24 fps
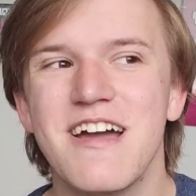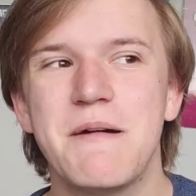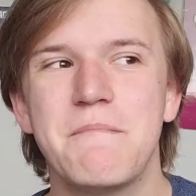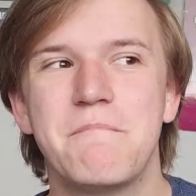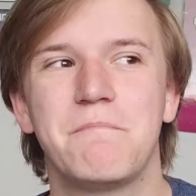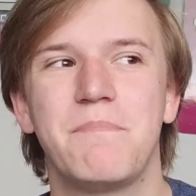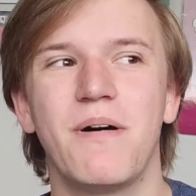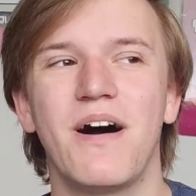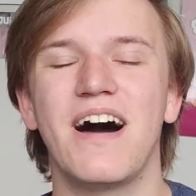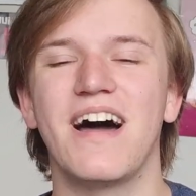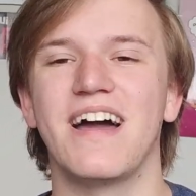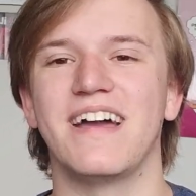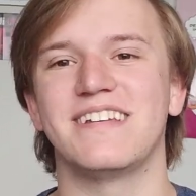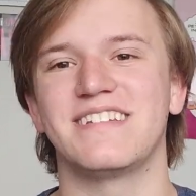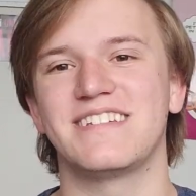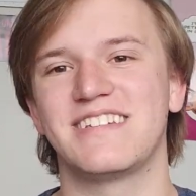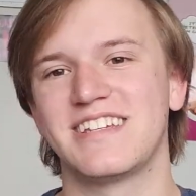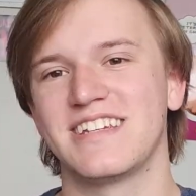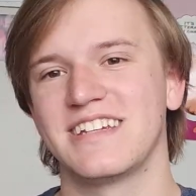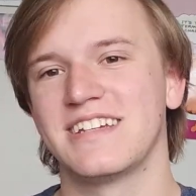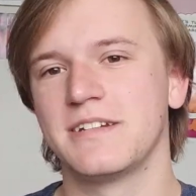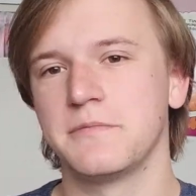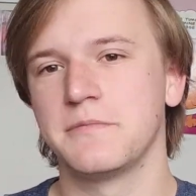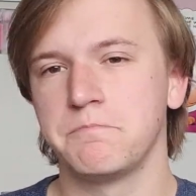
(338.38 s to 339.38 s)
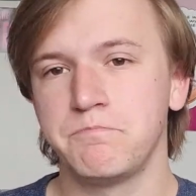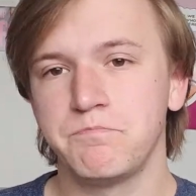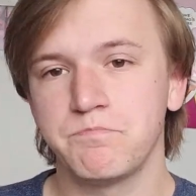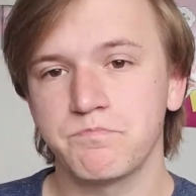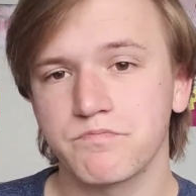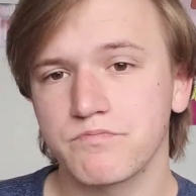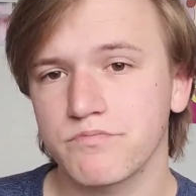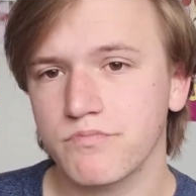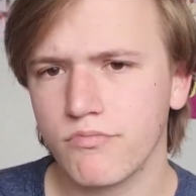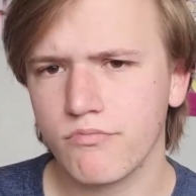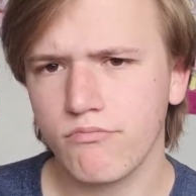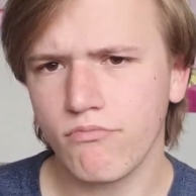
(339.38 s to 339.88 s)
But
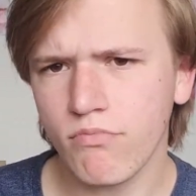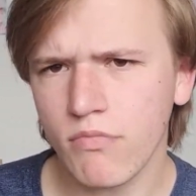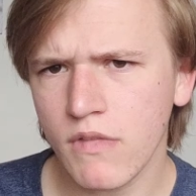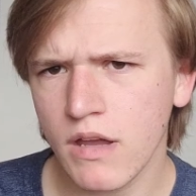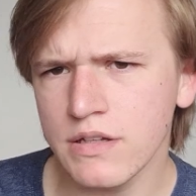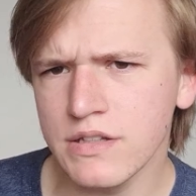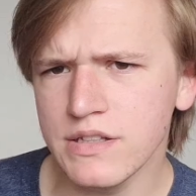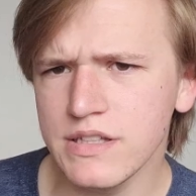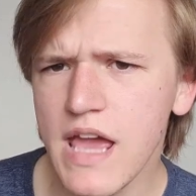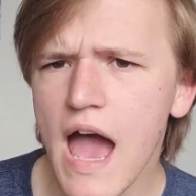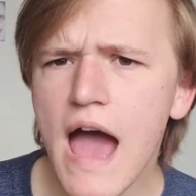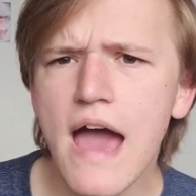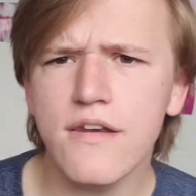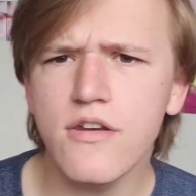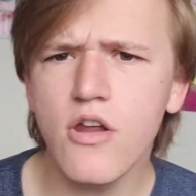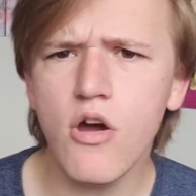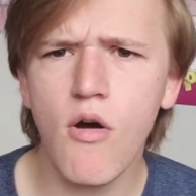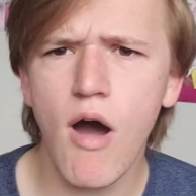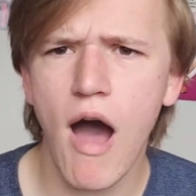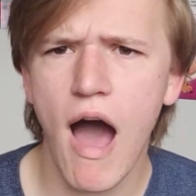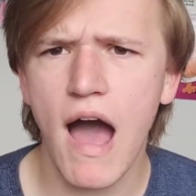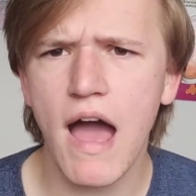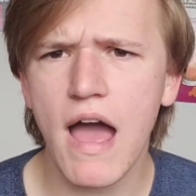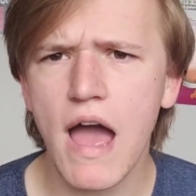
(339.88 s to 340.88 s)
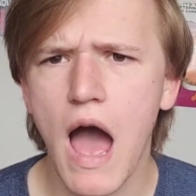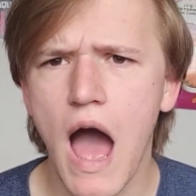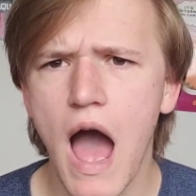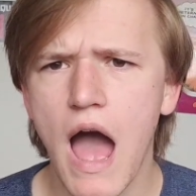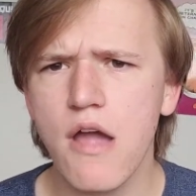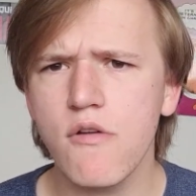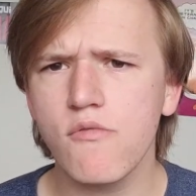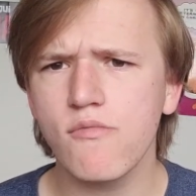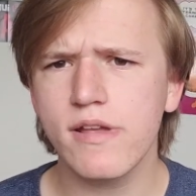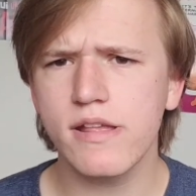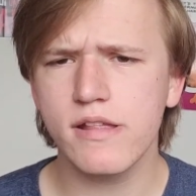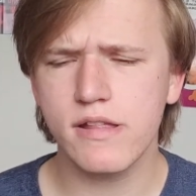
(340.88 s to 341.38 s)
yeah, no,
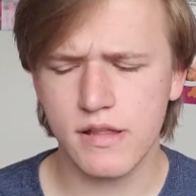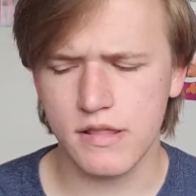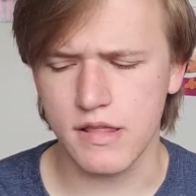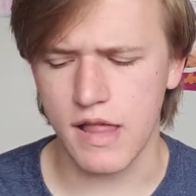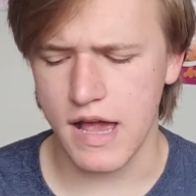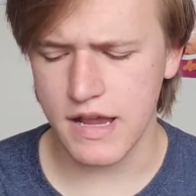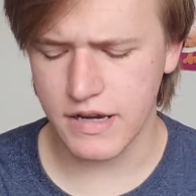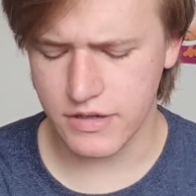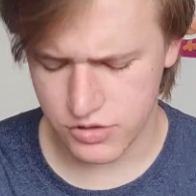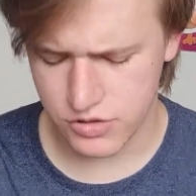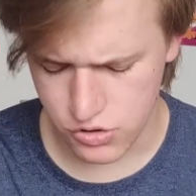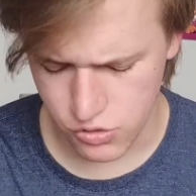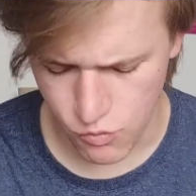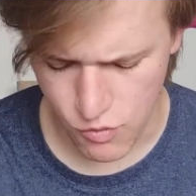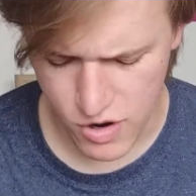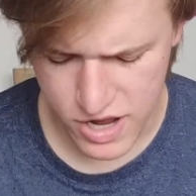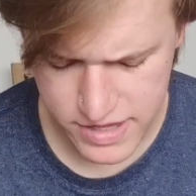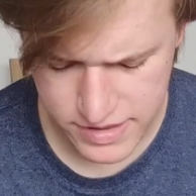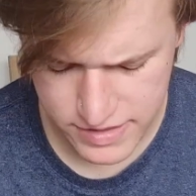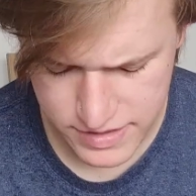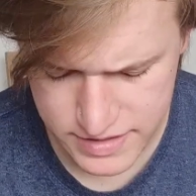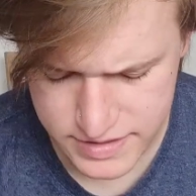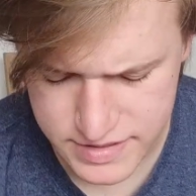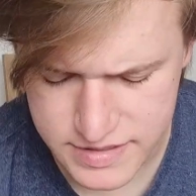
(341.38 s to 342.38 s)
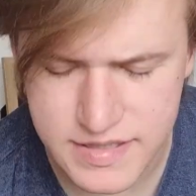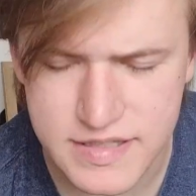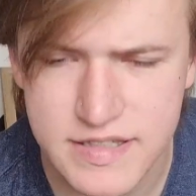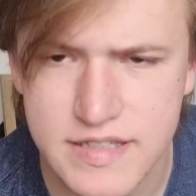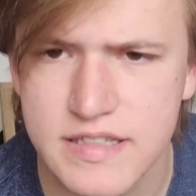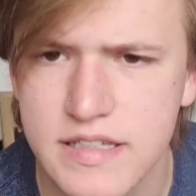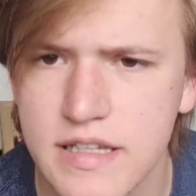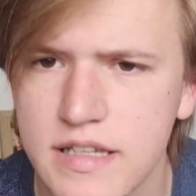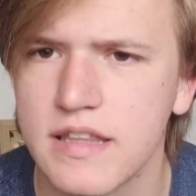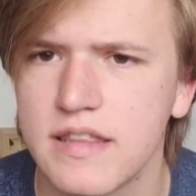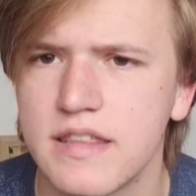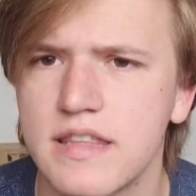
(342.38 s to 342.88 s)
I really liked the way
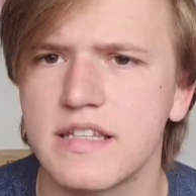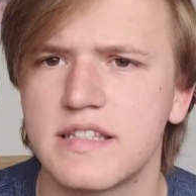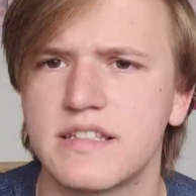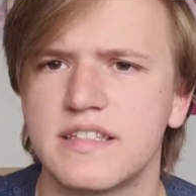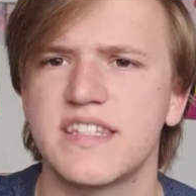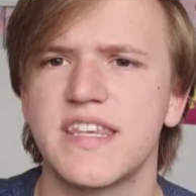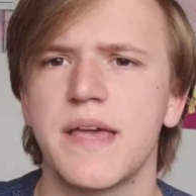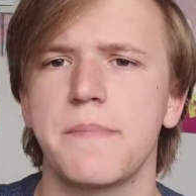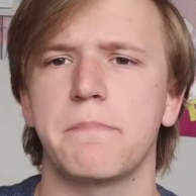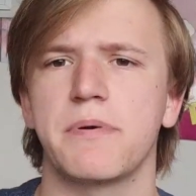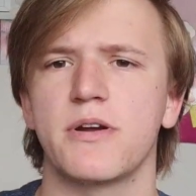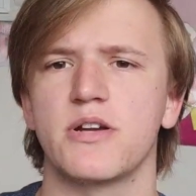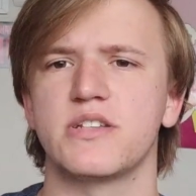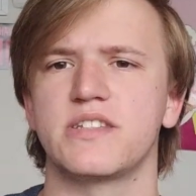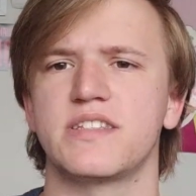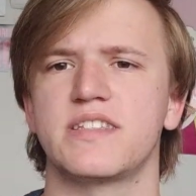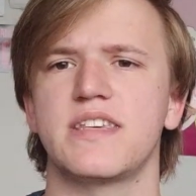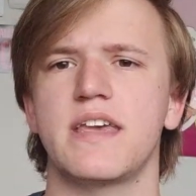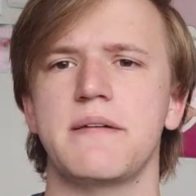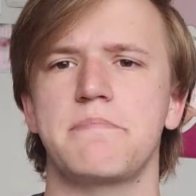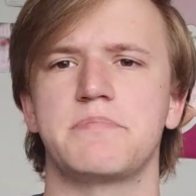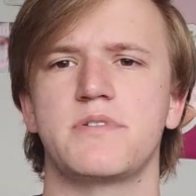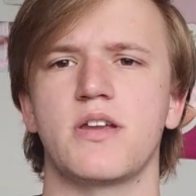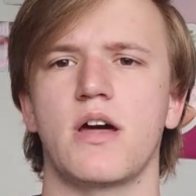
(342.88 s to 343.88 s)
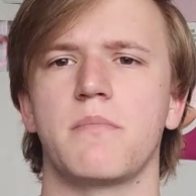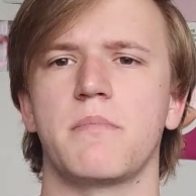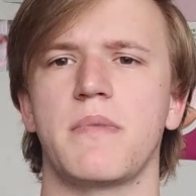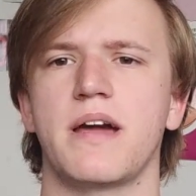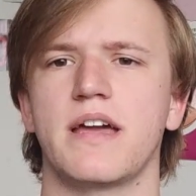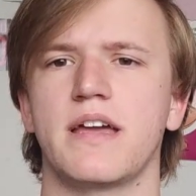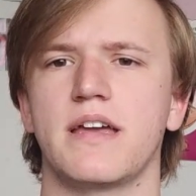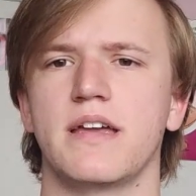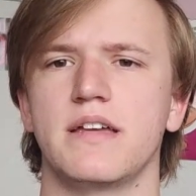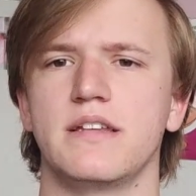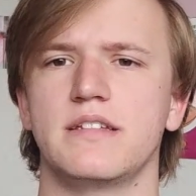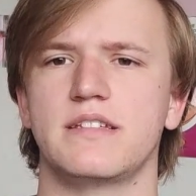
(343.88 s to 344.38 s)
this sipper sipped on
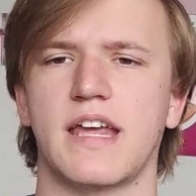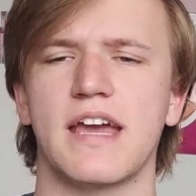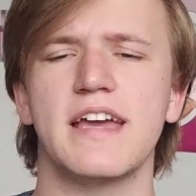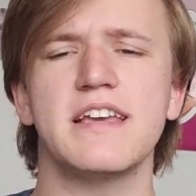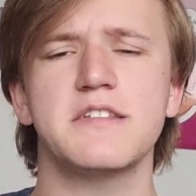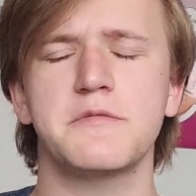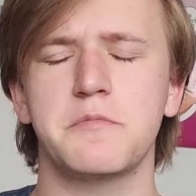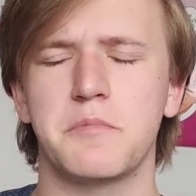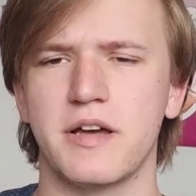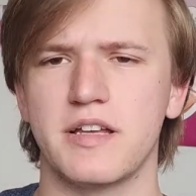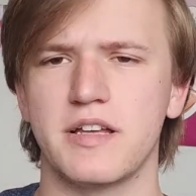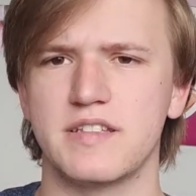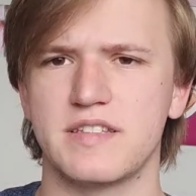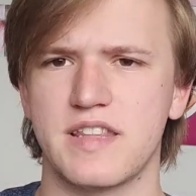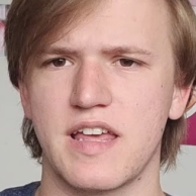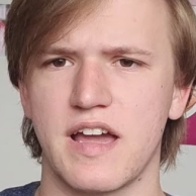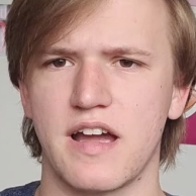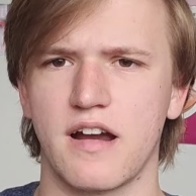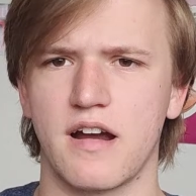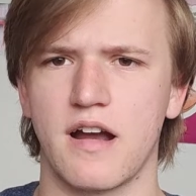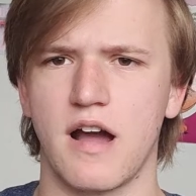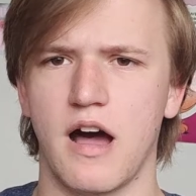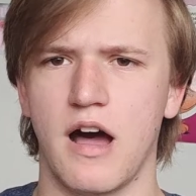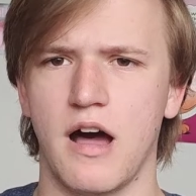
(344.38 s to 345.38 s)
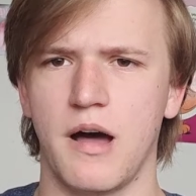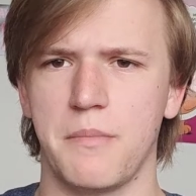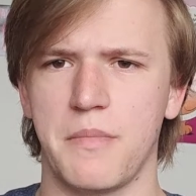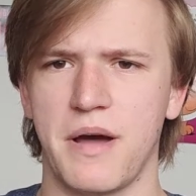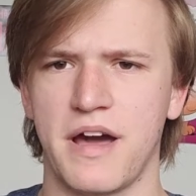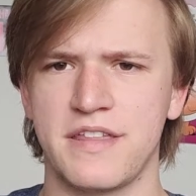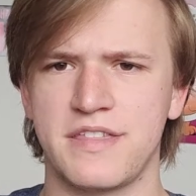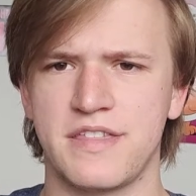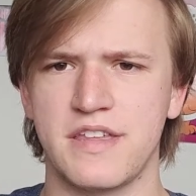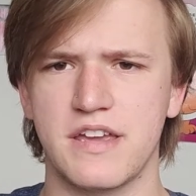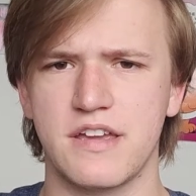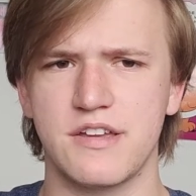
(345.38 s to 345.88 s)
my taste buds there.
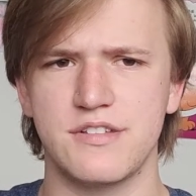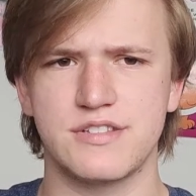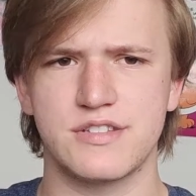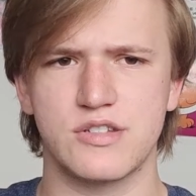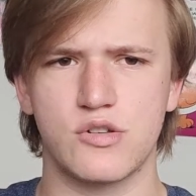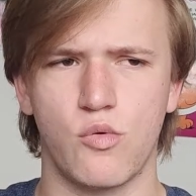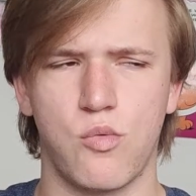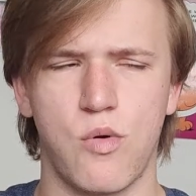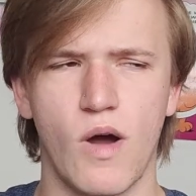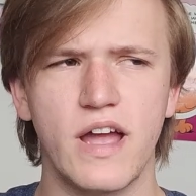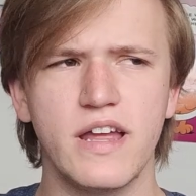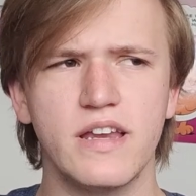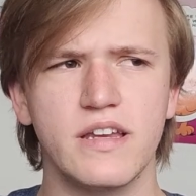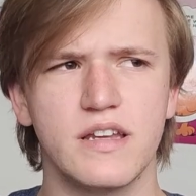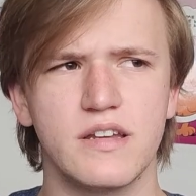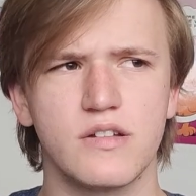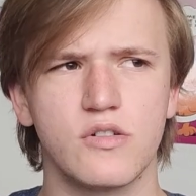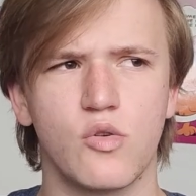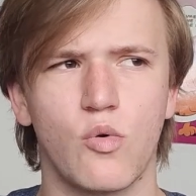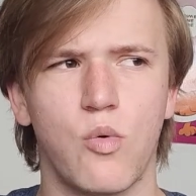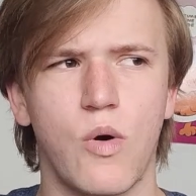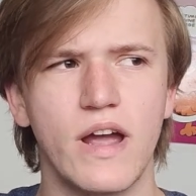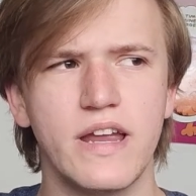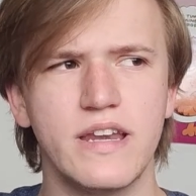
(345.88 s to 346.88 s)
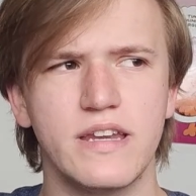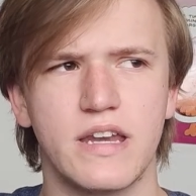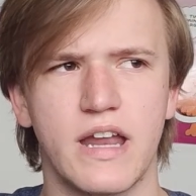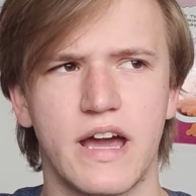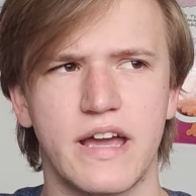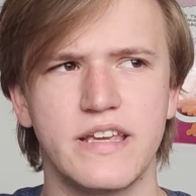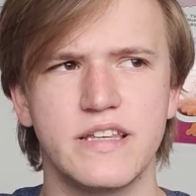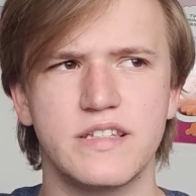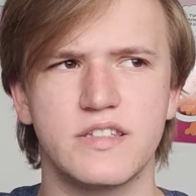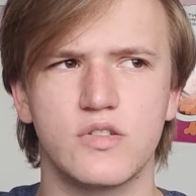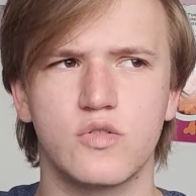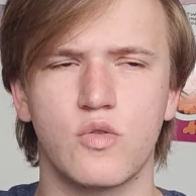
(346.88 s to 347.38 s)
I think it's quite
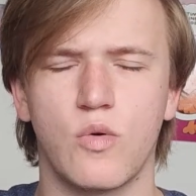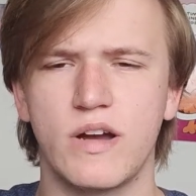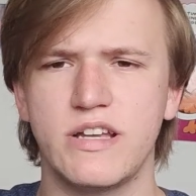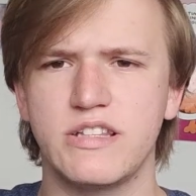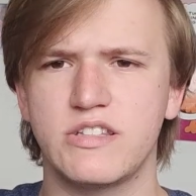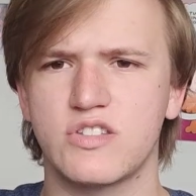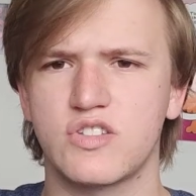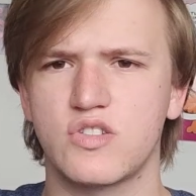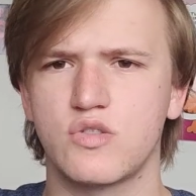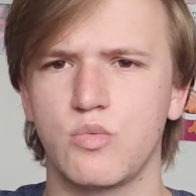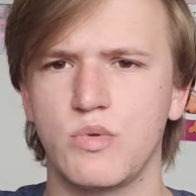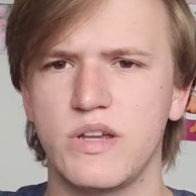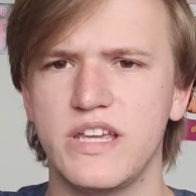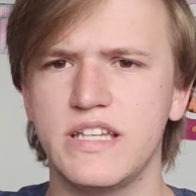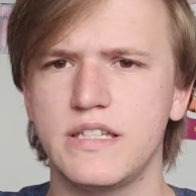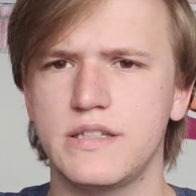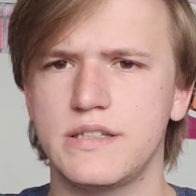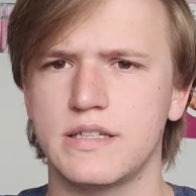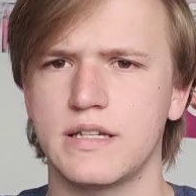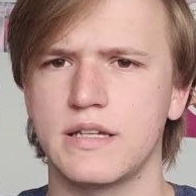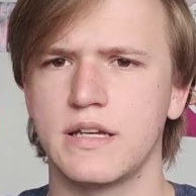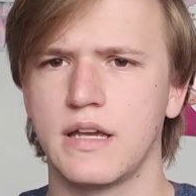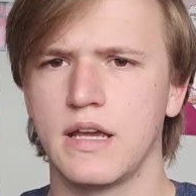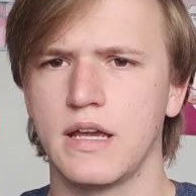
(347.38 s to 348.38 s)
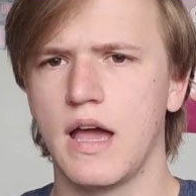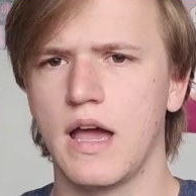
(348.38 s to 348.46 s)
nice, quite sweet.